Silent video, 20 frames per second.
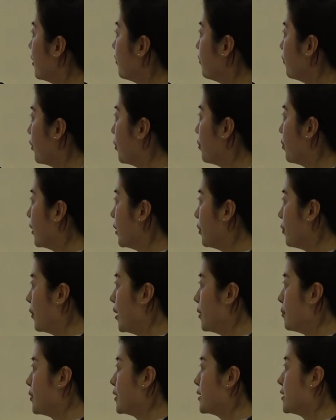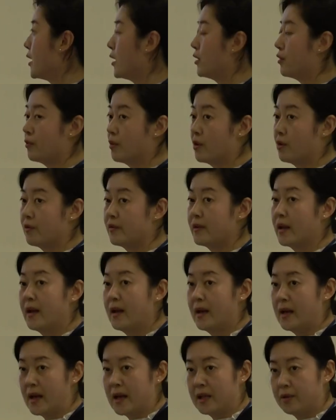a 4.1% growth,
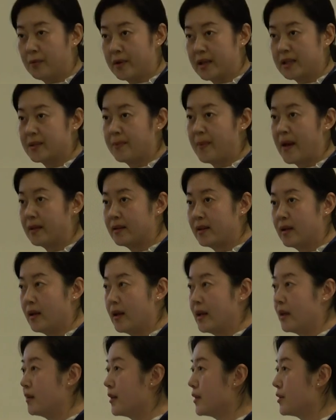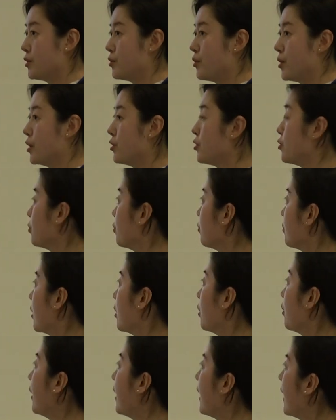and we expect the industry to
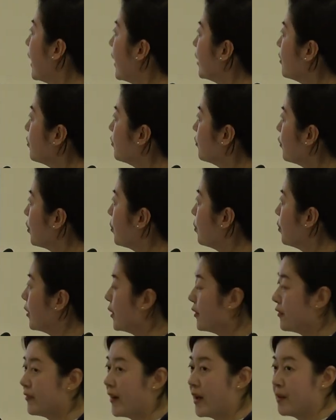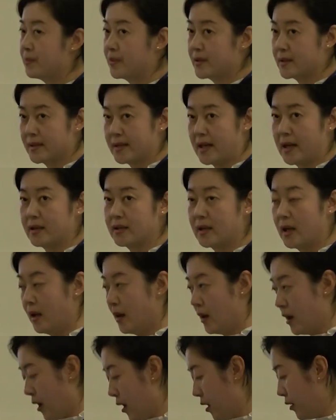grow at 4.5%
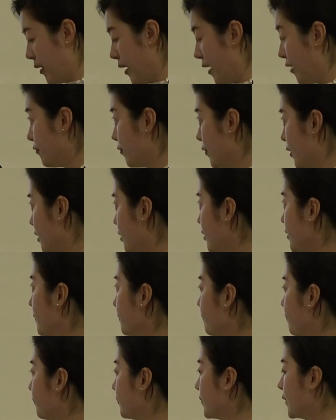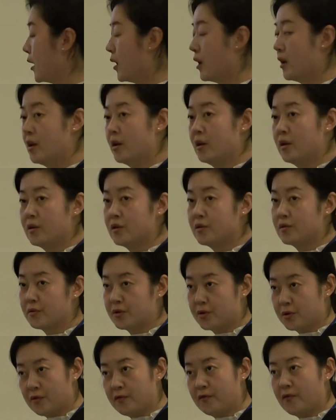on average.
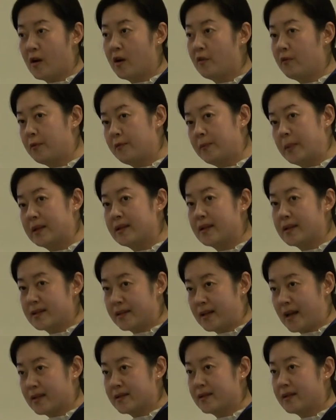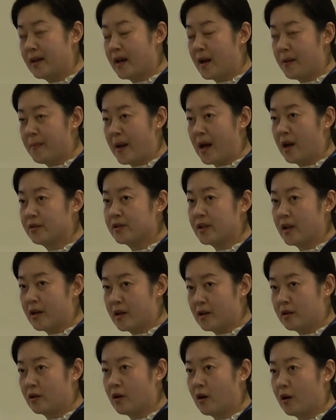So far we've been discussing about
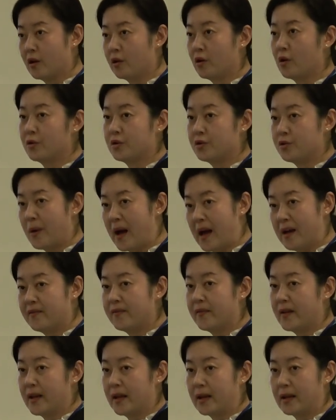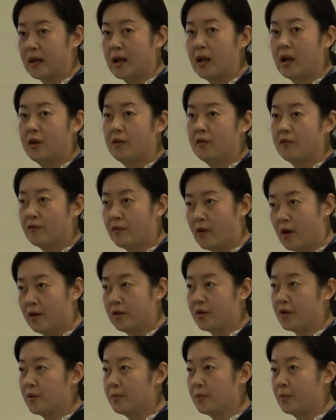air cargo traffic
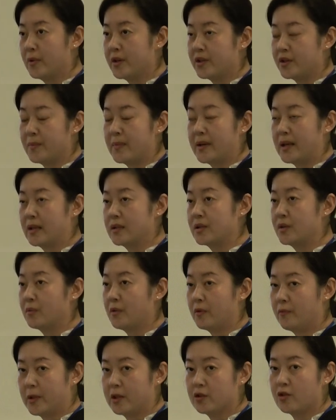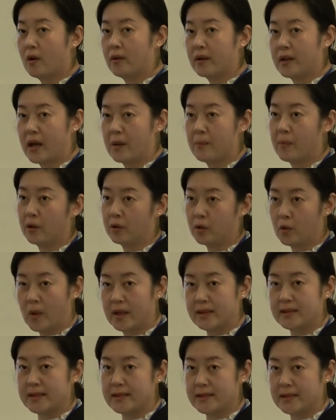volume, which means we've been talking about
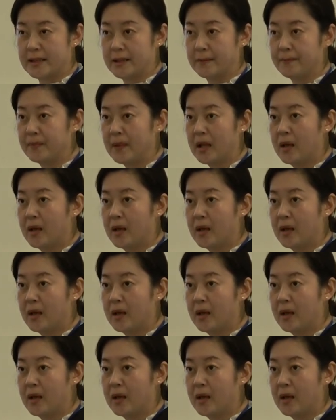quantity,